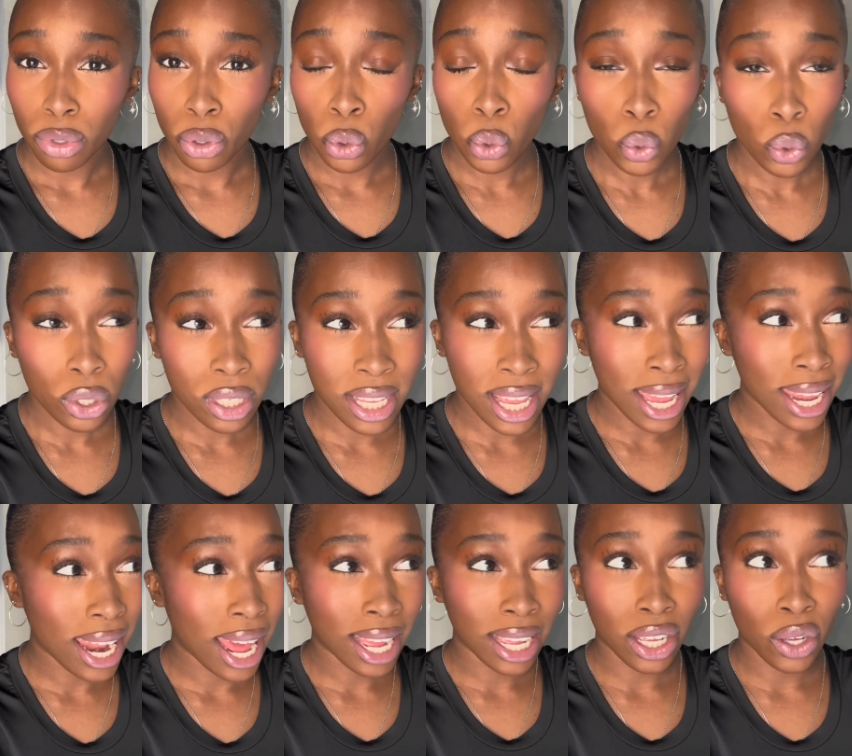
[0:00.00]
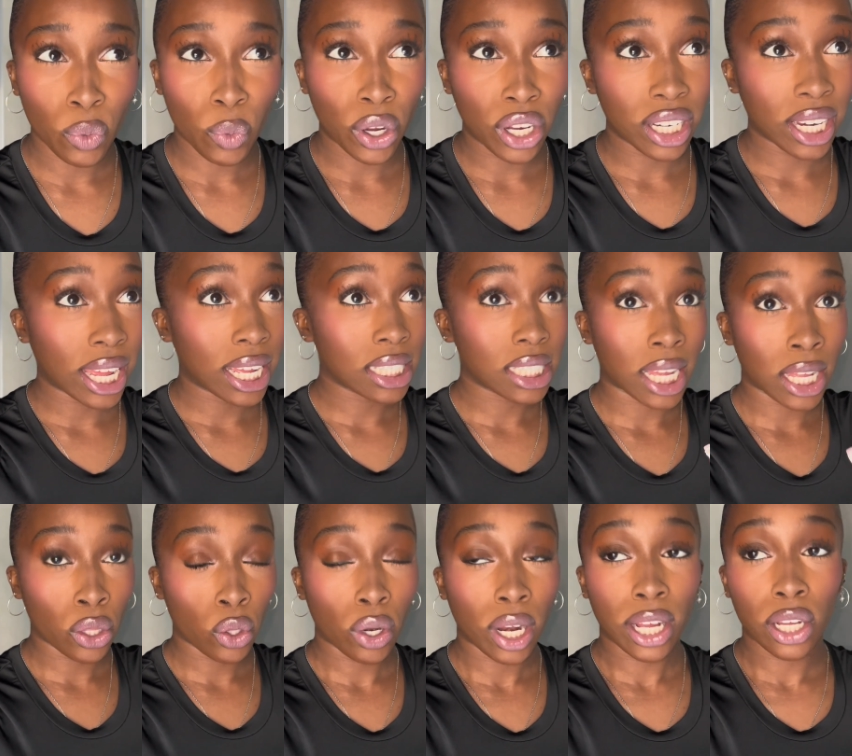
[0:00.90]
Who said I can work nights? I
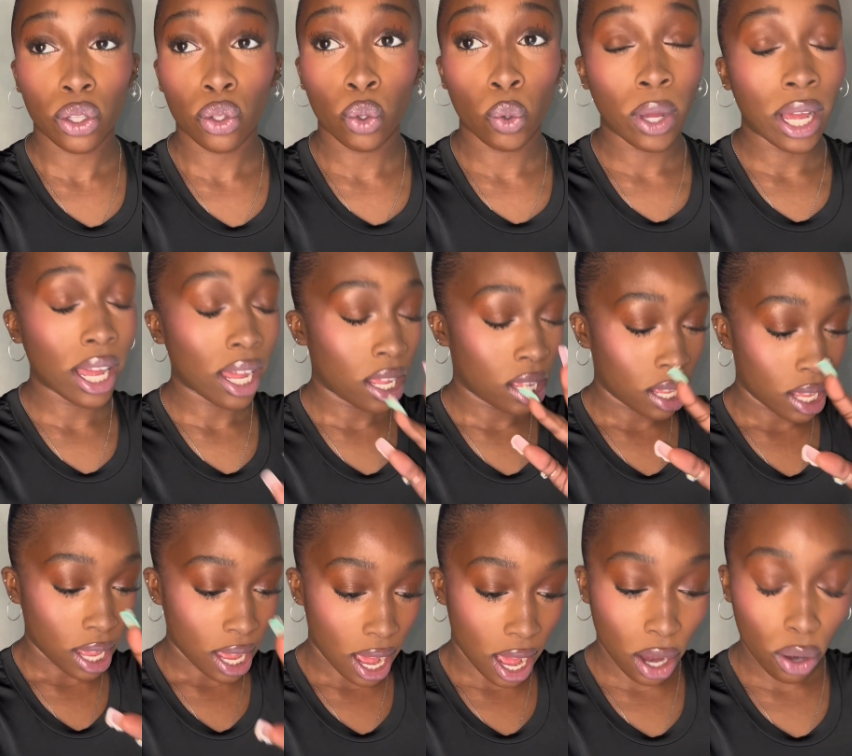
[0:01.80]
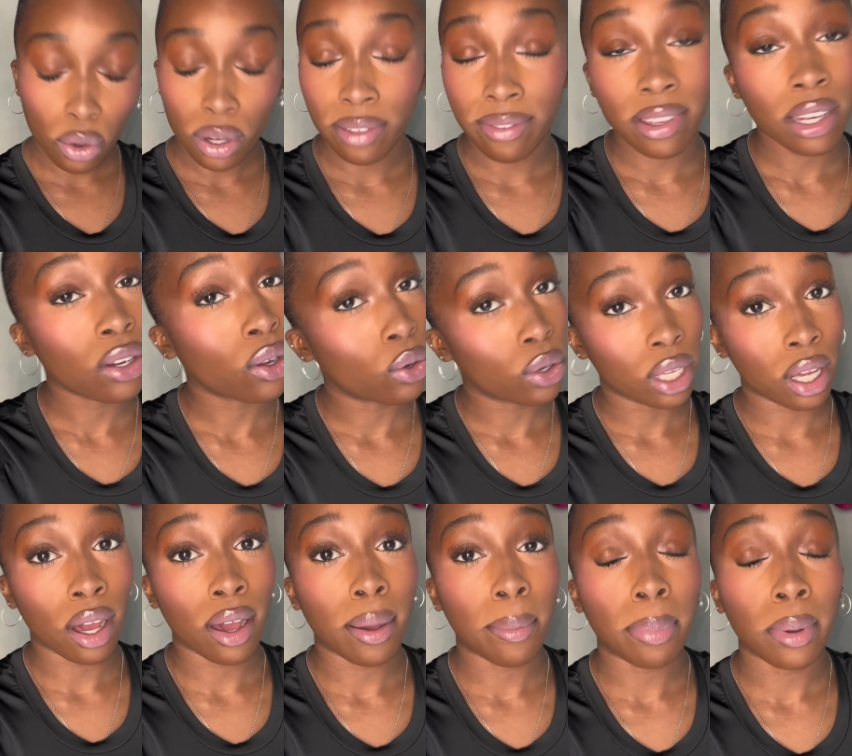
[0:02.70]
thought I could do it I don't even know
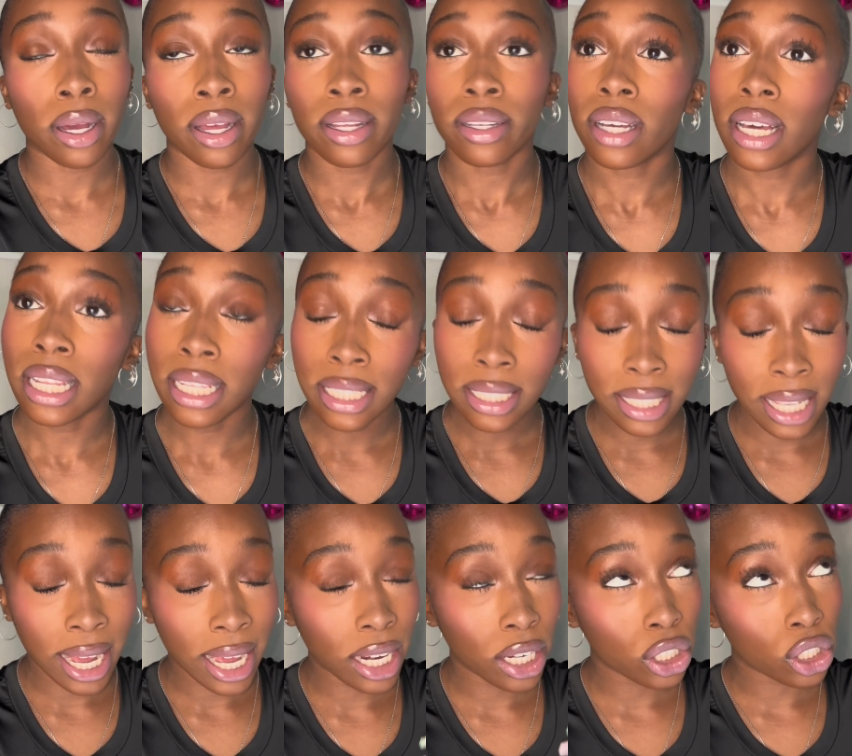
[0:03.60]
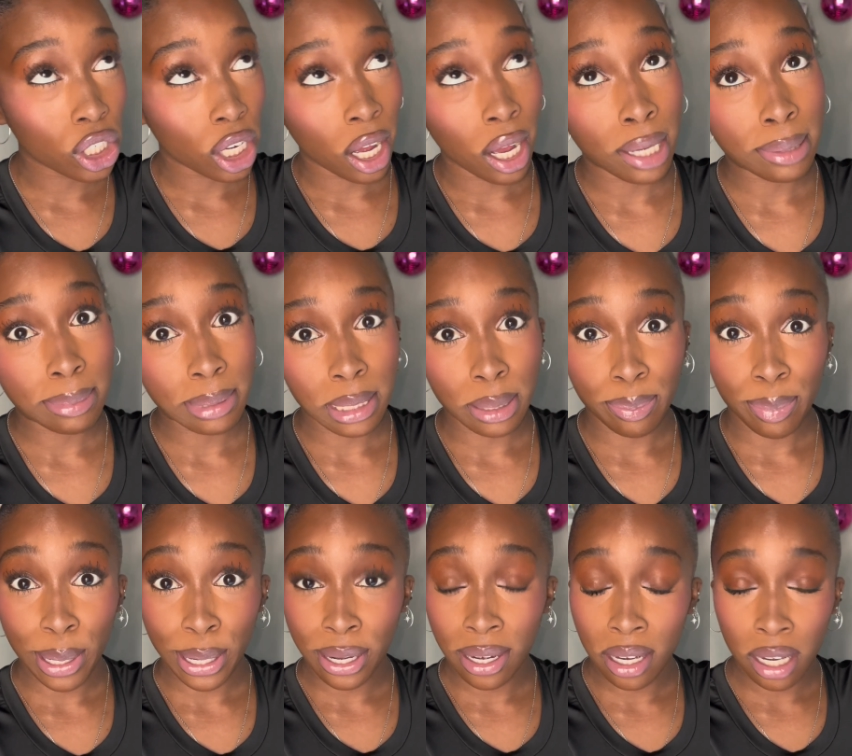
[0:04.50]
y'all, but at least I got a job. It's
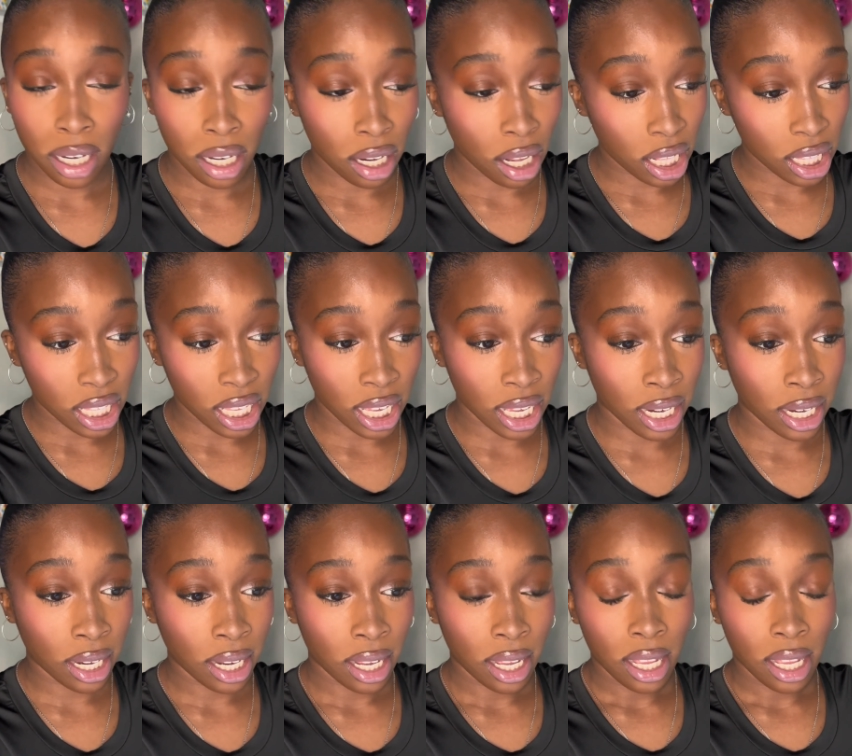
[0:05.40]
better than nothing.